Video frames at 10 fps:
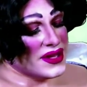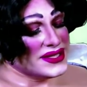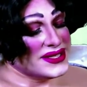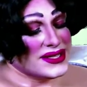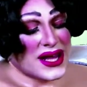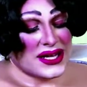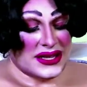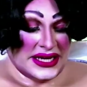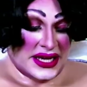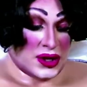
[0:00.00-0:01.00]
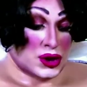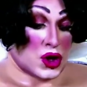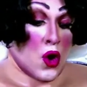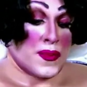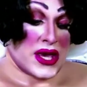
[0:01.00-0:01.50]
Suddenly,
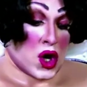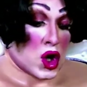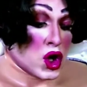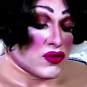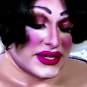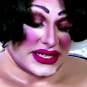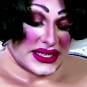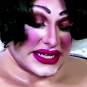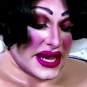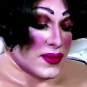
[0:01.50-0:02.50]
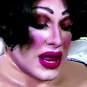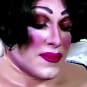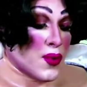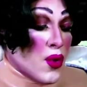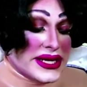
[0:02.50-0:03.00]
Dopey hurried to the table
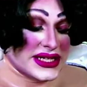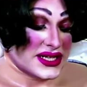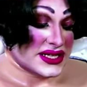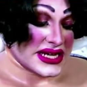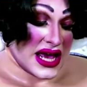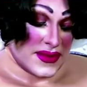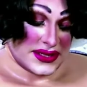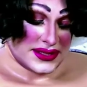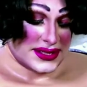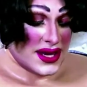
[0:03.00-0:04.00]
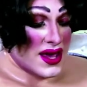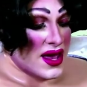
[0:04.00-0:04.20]
and pointed to the diamonds.